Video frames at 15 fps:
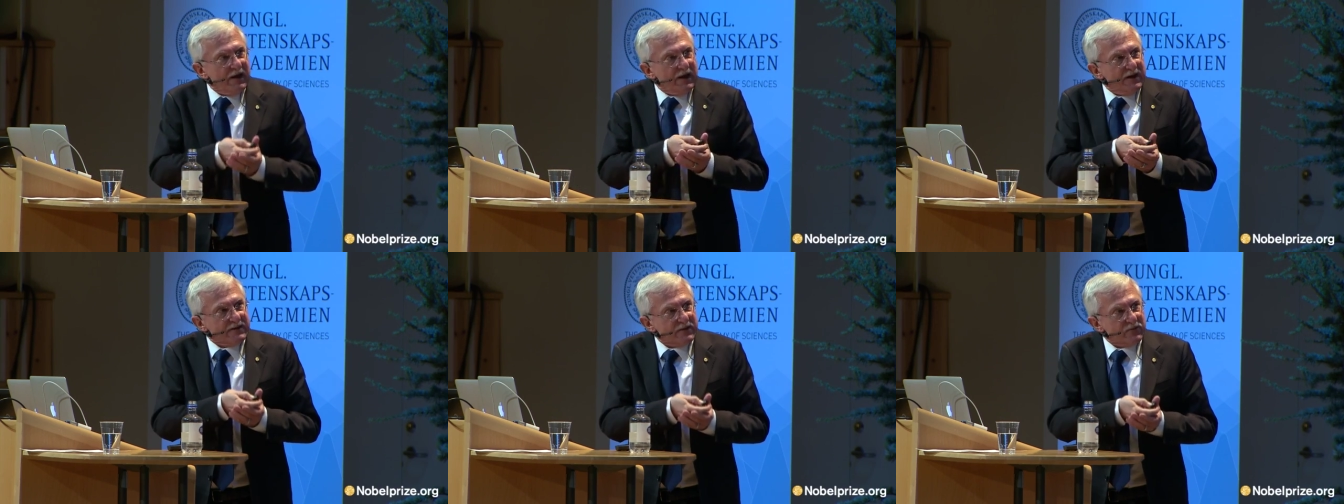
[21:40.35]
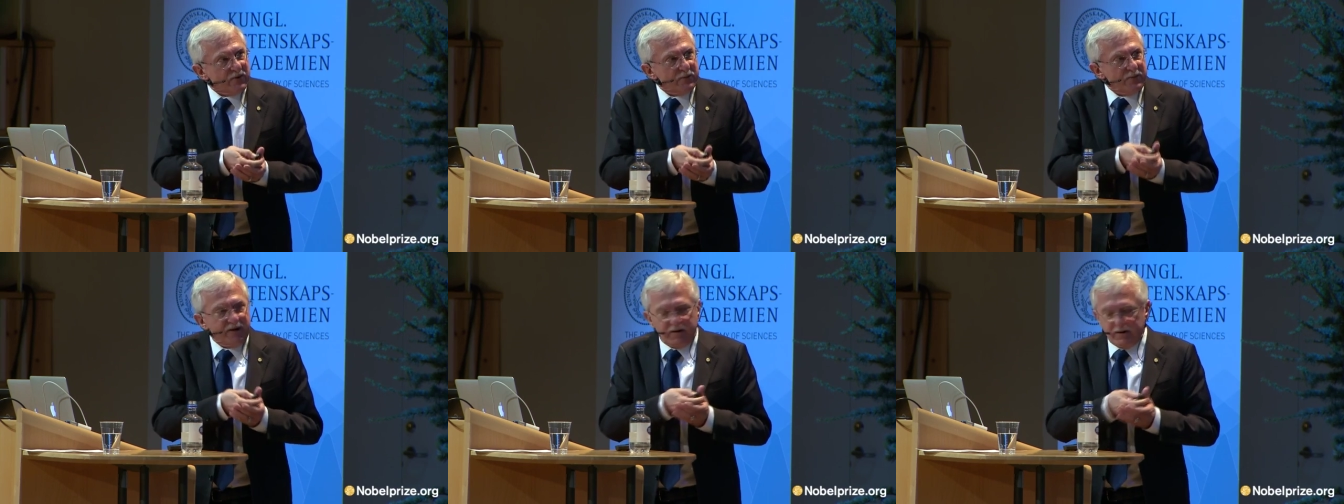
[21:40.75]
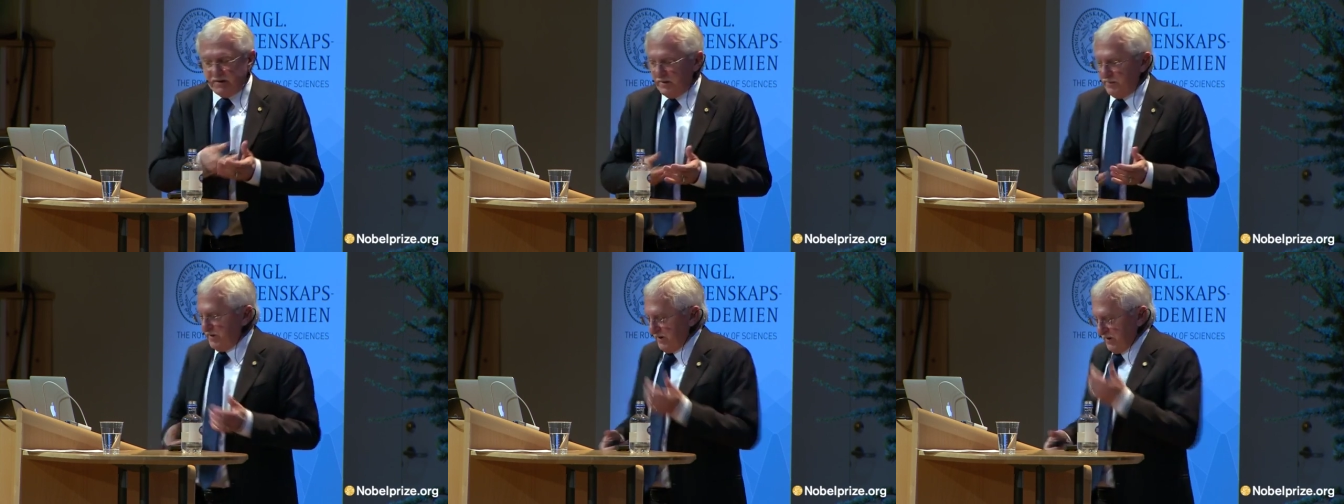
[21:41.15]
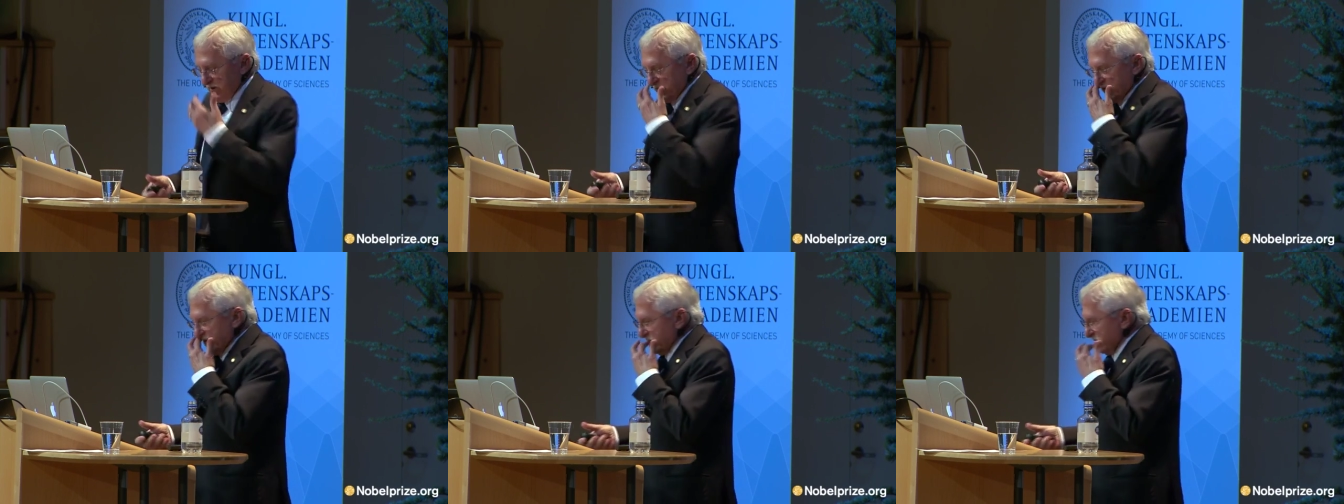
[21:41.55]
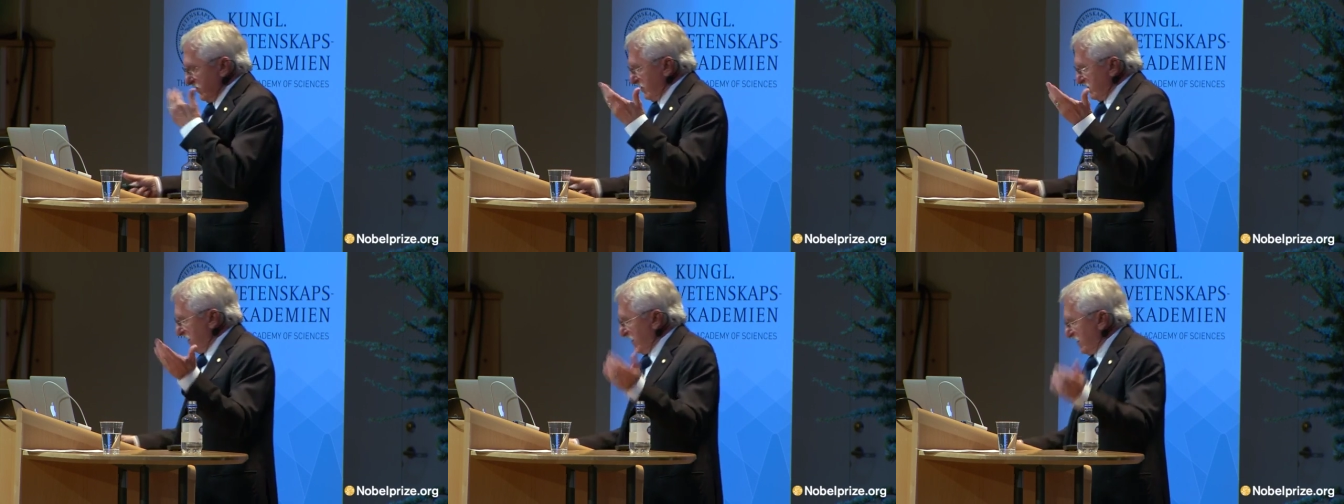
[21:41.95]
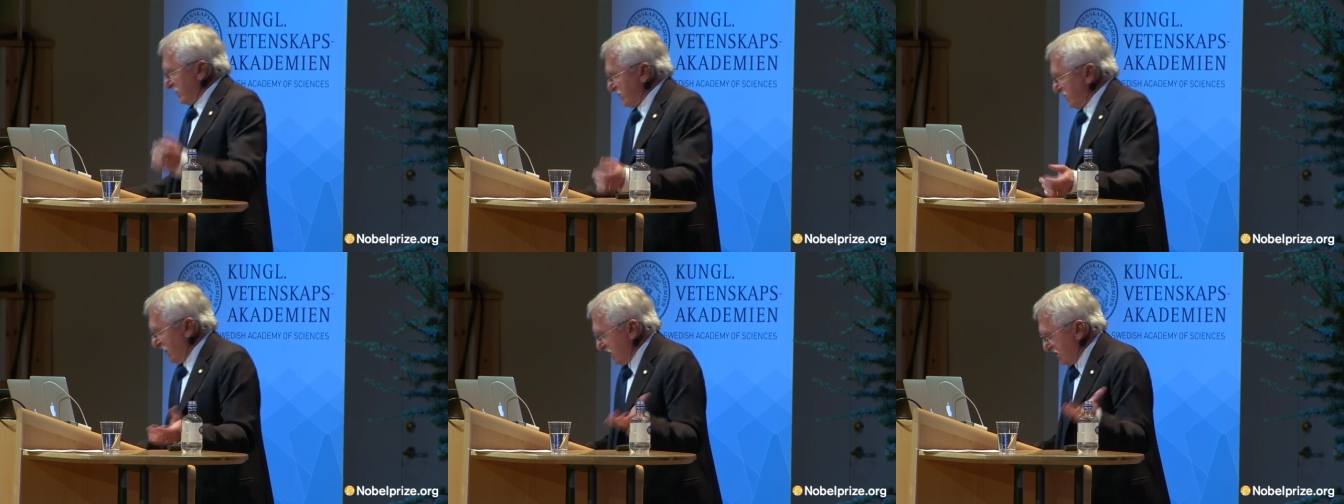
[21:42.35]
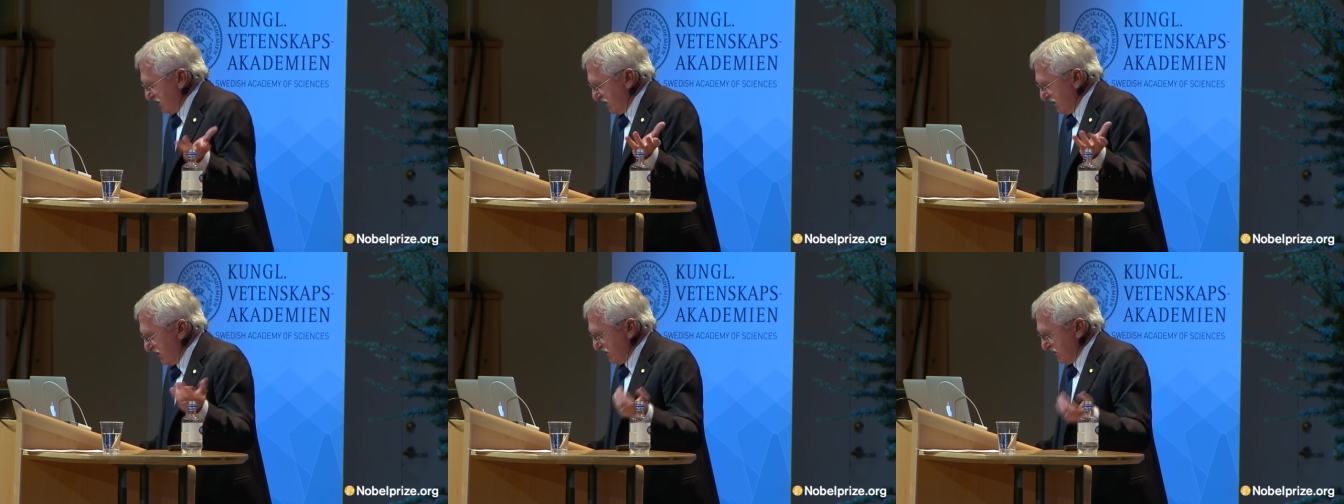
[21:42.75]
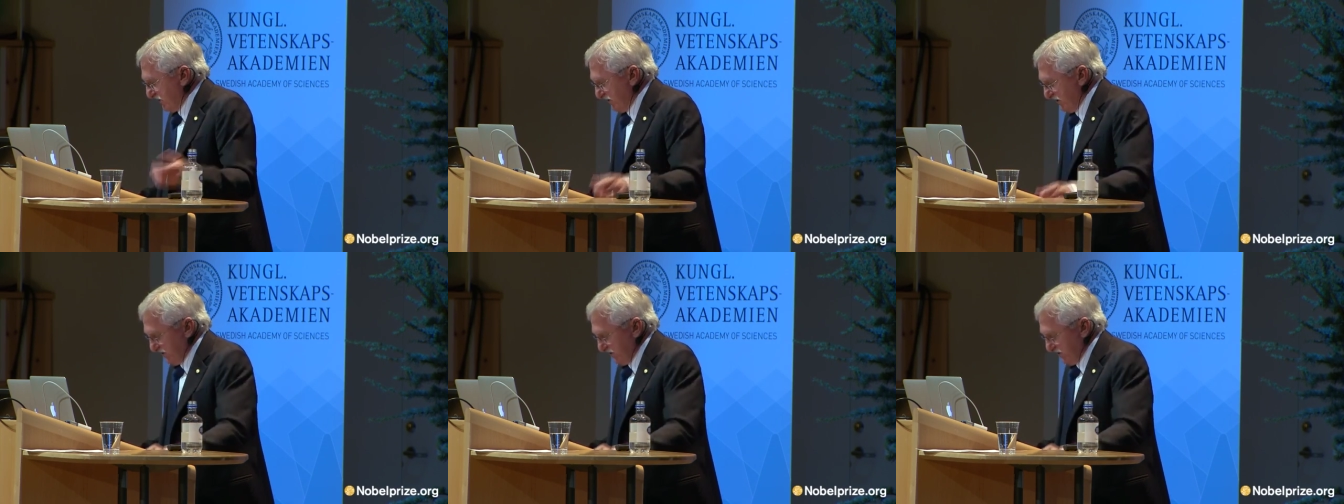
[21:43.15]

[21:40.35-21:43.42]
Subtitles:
and that repair could be restored to extracts in each of